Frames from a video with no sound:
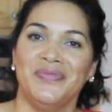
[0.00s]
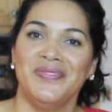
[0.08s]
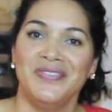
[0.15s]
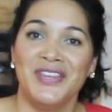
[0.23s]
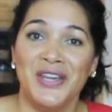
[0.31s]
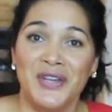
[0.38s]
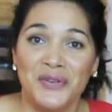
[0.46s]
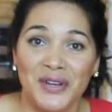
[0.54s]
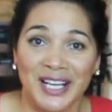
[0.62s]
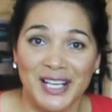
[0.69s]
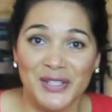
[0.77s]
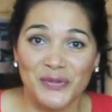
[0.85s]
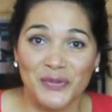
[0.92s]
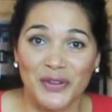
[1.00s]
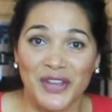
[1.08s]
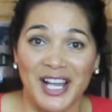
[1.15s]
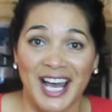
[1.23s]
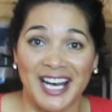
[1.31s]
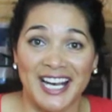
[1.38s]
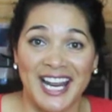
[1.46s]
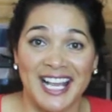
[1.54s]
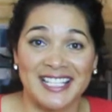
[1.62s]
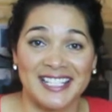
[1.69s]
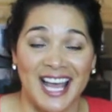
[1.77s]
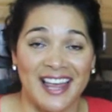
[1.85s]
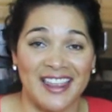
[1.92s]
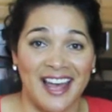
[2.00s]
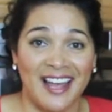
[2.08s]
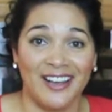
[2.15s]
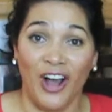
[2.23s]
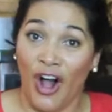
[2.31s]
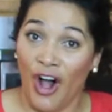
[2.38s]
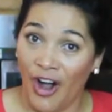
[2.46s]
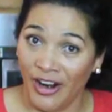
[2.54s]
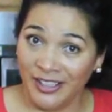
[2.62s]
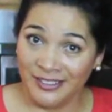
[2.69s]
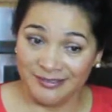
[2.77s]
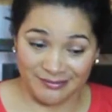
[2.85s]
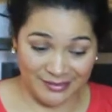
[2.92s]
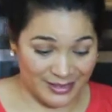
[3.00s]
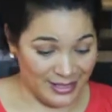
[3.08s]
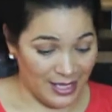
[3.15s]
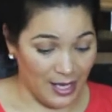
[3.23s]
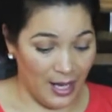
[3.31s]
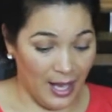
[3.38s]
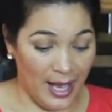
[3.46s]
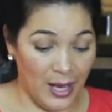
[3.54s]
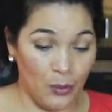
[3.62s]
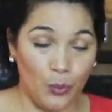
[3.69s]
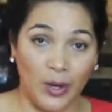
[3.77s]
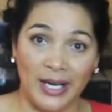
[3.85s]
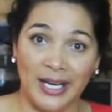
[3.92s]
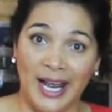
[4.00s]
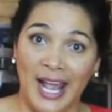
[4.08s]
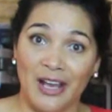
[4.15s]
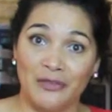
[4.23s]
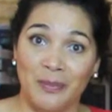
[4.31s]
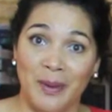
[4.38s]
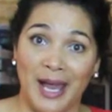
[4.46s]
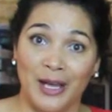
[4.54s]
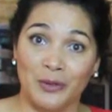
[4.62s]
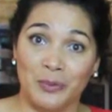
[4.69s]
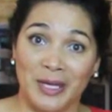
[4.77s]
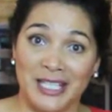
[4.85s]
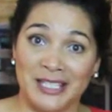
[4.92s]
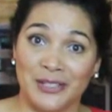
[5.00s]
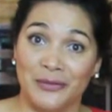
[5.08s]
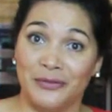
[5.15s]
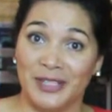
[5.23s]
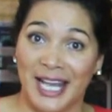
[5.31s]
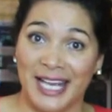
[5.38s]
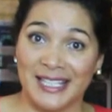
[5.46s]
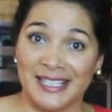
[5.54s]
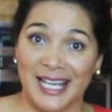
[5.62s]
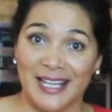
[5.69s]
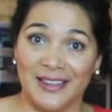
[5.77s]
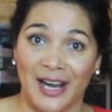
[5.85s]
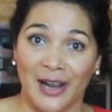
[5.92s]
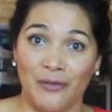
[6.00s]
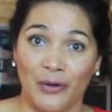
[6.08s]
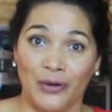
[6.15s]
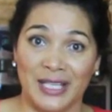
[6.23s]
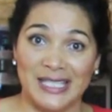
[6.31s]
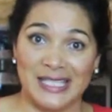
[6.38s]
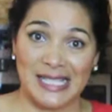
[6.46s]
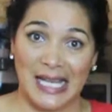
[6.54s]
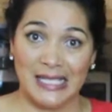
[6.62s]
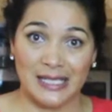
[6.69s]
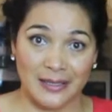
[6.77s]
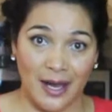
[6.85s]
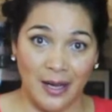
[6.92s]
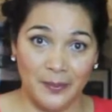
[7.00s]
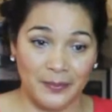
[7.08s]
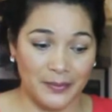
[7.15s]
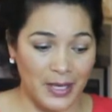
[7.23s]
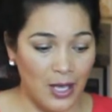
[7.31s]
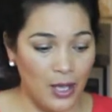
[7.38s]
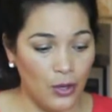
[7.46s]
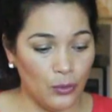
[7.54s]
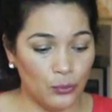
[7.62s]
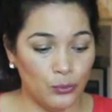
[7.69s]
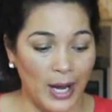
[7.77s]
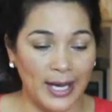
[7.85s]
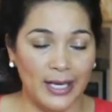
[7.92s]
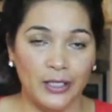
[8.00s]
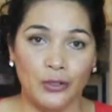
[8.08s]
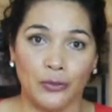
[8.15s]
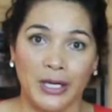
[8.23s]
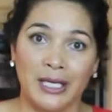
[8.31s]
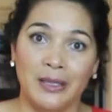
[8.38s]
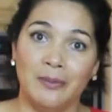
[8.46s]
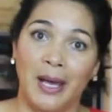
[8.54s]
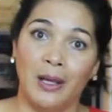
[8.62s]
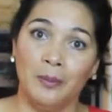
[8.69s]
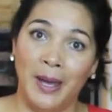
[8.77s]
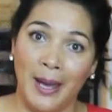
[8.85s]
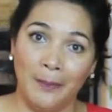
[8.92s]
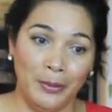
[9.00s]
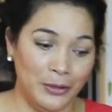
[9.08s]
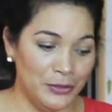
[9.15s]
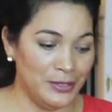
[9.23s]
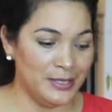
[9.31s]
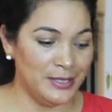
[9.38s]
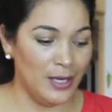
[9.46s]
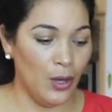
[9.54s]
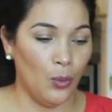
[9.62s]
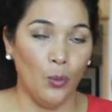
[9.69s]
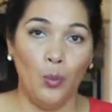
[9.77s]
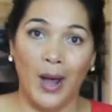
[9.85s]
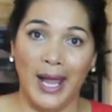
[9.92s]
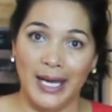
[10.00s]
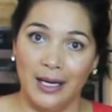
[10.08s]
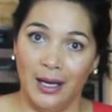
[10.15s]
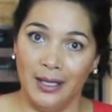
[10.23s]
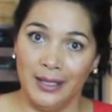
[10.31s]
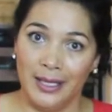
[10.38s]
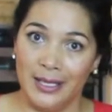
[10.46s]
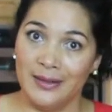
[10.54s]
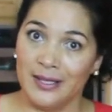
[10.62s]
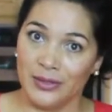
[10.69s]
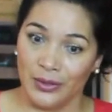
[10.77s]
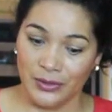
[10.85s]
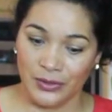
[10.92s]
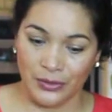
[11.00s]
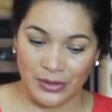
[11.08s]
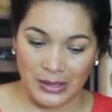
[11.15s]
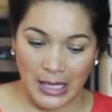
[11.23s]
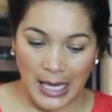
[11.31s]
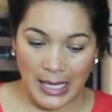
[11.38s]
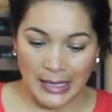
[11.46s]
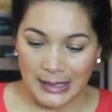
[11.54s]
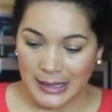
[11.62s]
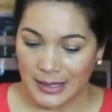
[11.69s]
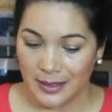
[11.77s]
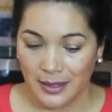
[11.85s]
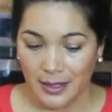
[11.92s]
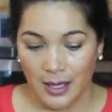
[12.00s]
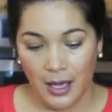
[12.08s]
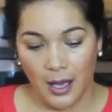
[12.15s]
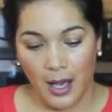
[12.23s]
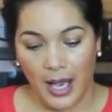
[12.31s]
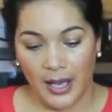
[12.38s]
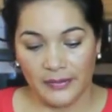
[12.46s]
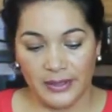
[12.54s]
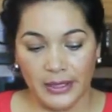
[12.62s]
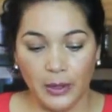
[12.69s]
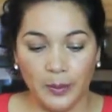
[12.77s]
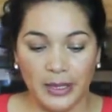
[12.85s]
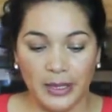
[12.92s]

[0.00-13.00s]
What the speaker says: The ingredients for the carne asada are a 1.5 pound piece of flank steak that I've already sliced up, red and green bell peppers, white onion that's also sliced. I have a little bit